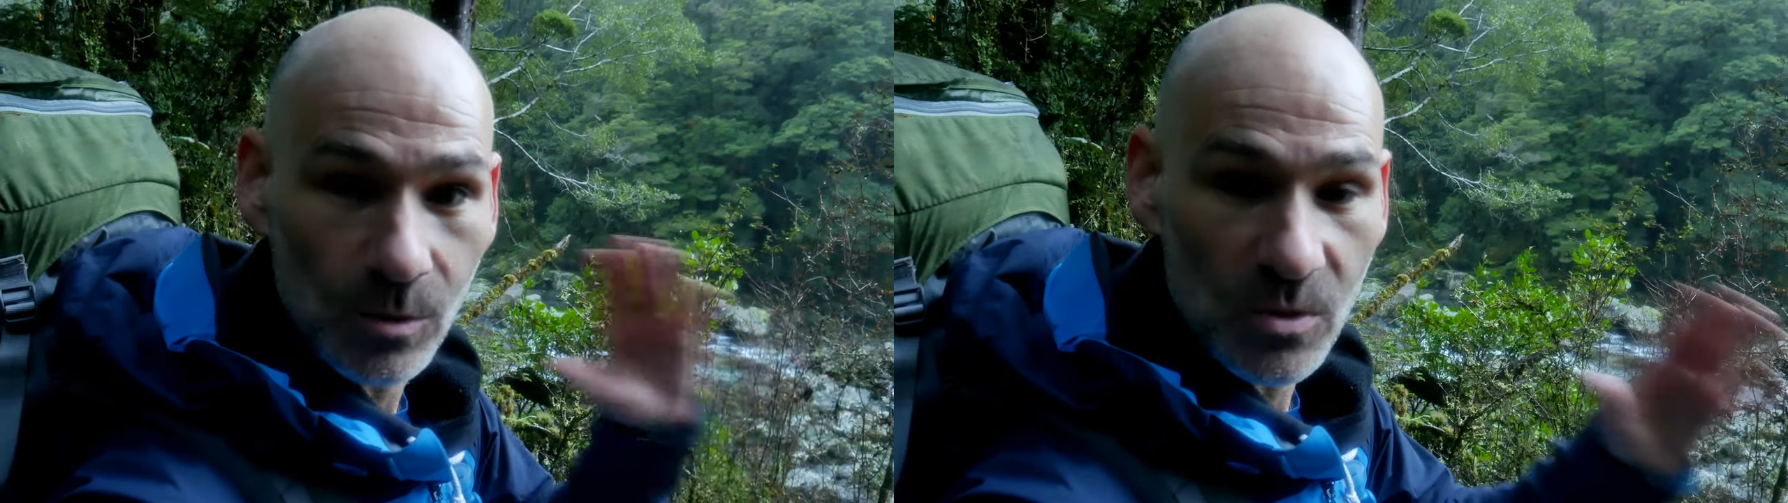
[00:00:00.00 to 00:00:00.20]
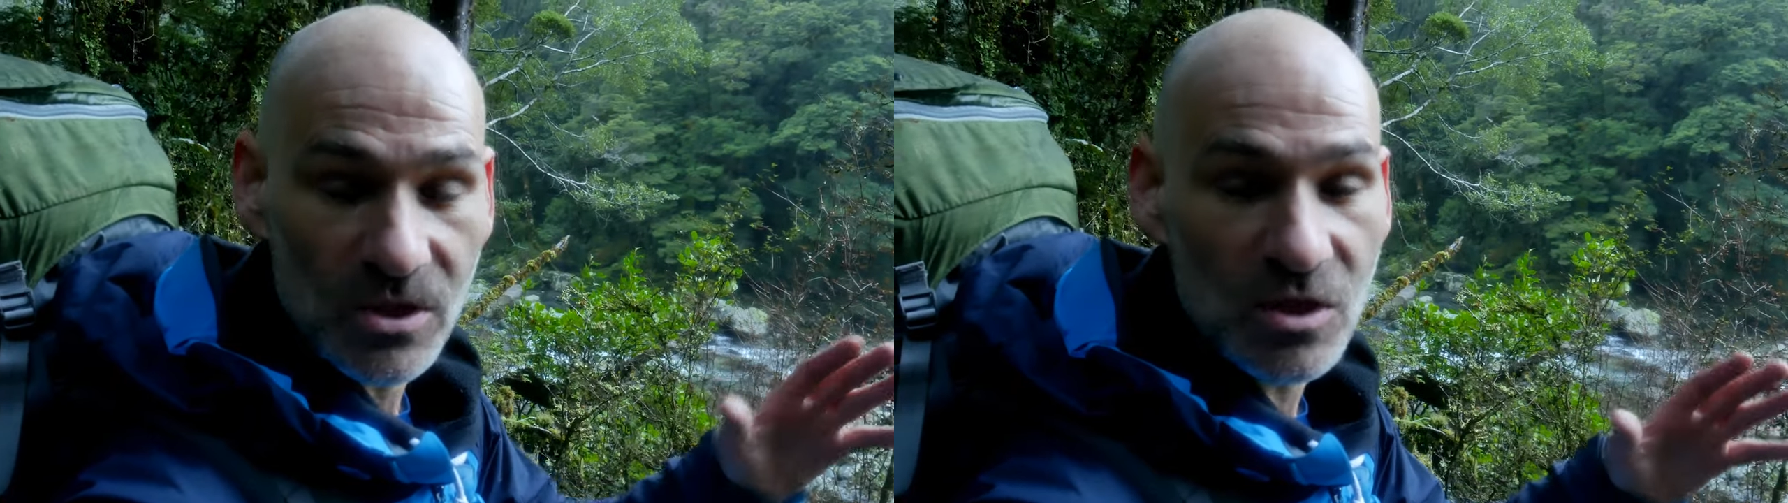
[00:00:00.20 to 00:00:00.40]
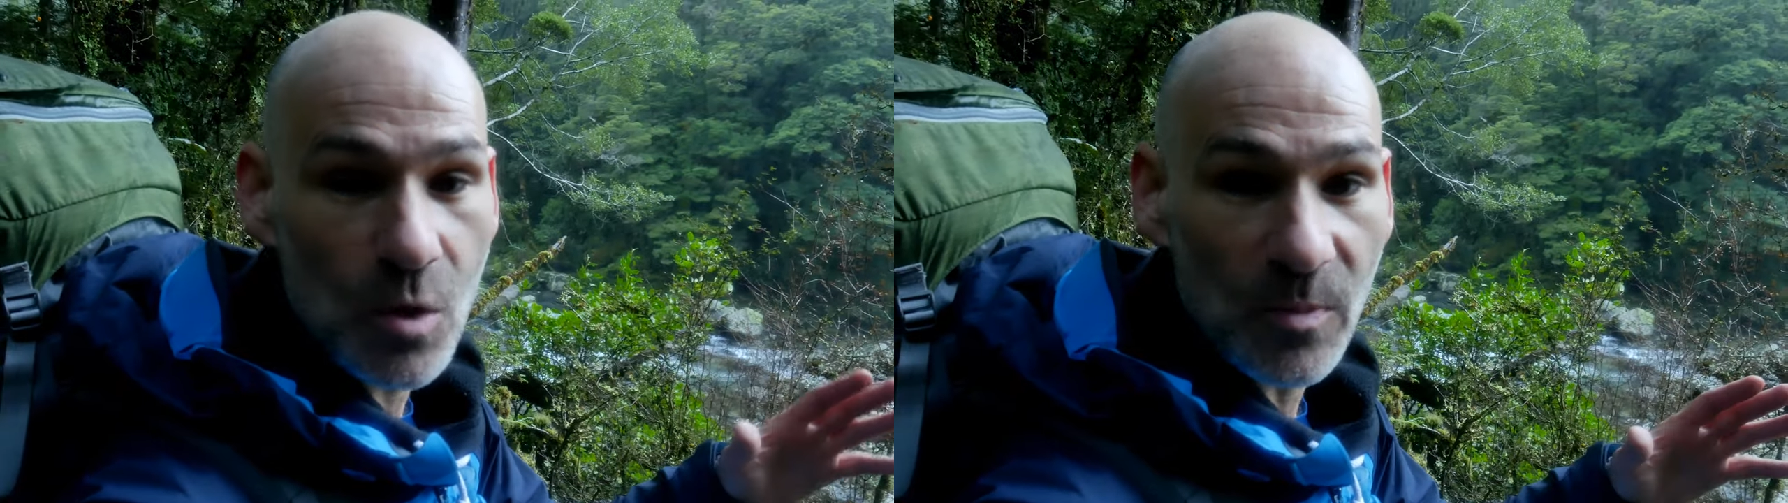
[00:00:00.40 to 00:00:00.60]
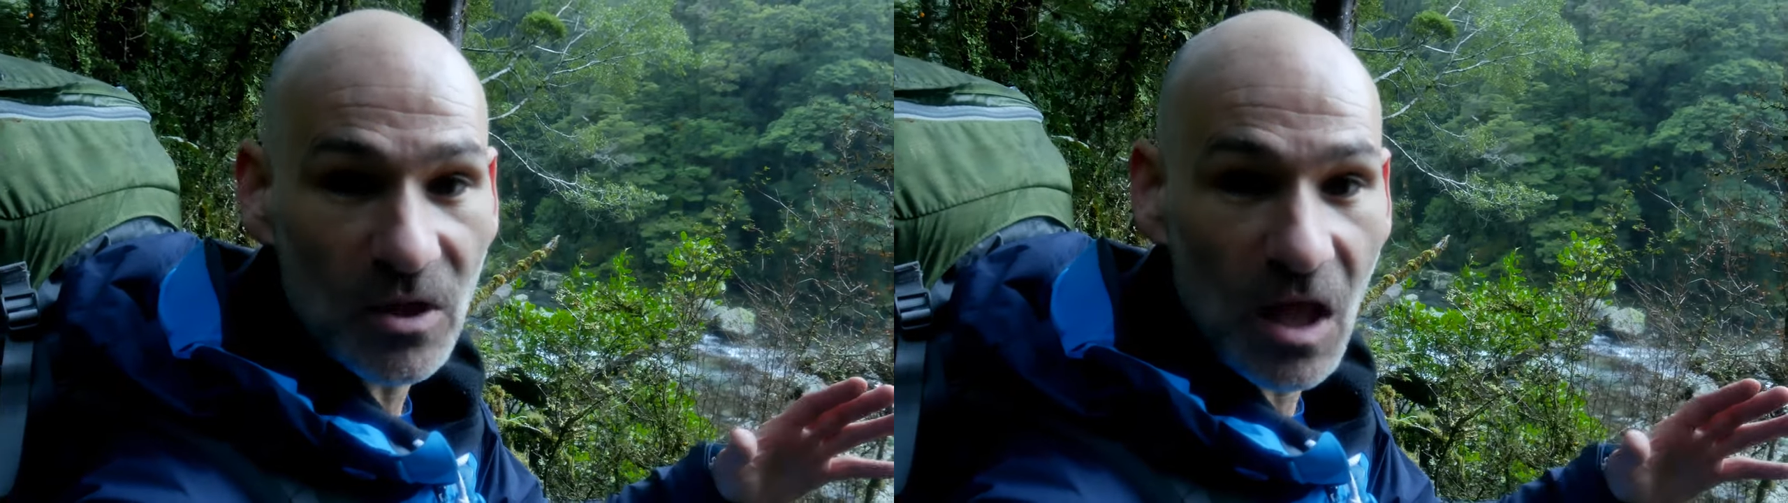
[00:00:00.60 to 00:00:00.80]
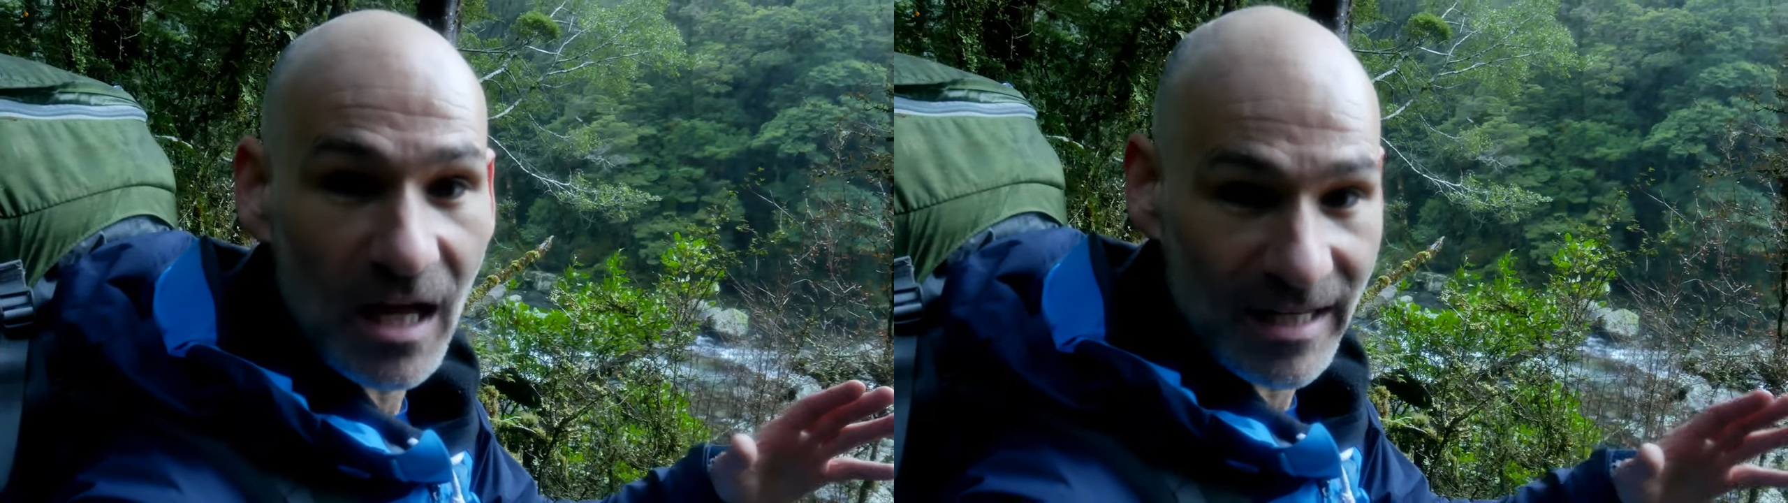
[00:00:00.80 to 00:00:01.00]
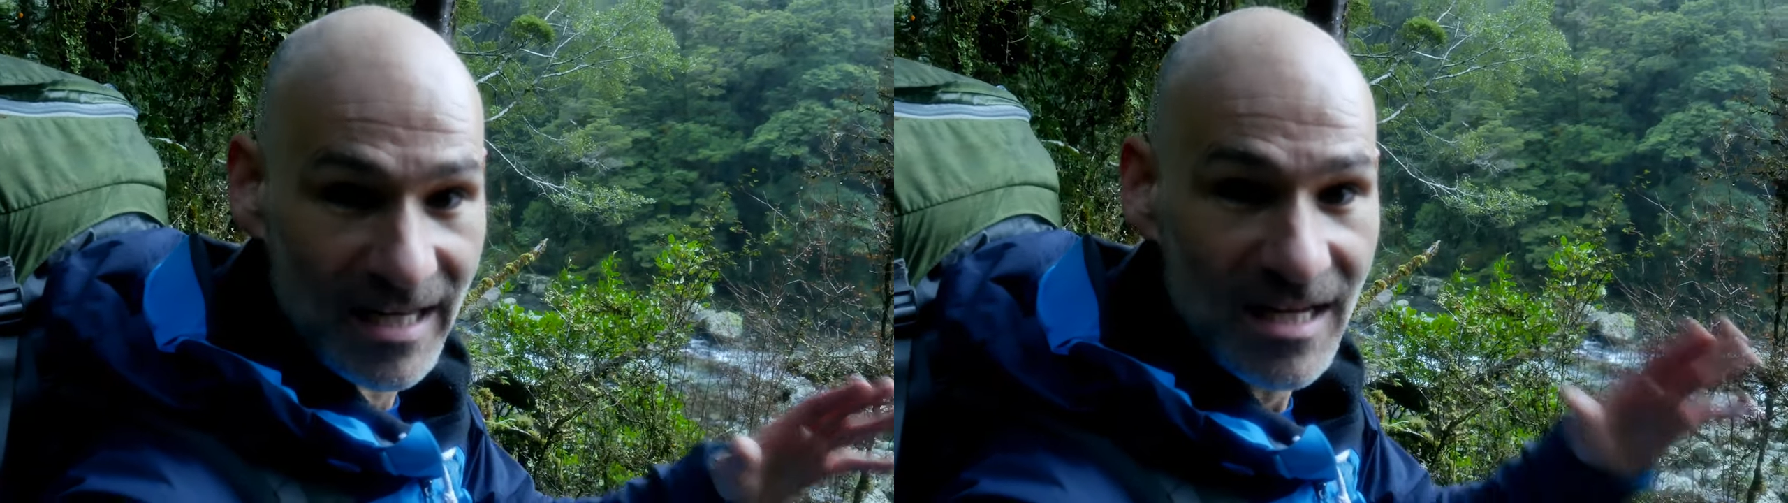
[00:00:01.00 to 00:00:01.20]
We're super lucky